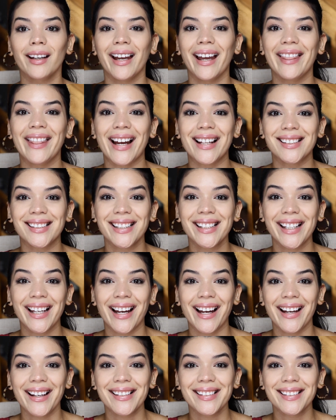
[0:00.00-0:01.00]
And that's it,
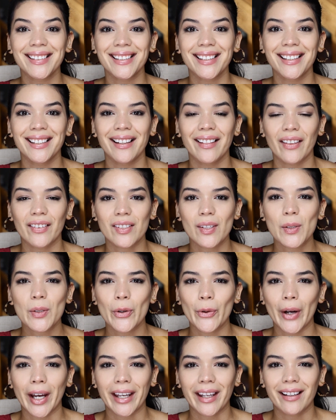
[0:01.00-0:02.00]
guys. This is
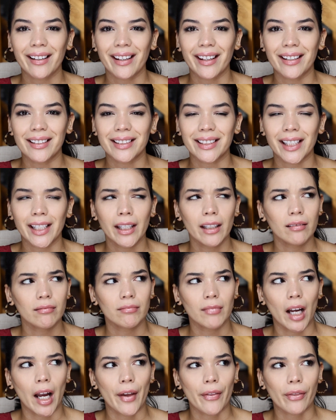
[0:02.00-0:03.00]
quick and easy,
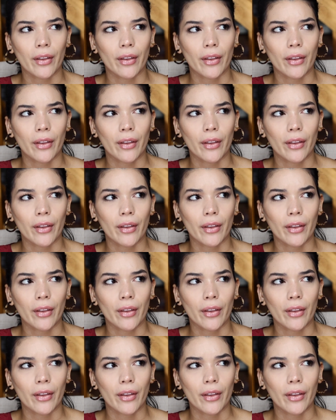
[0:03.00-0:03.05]
I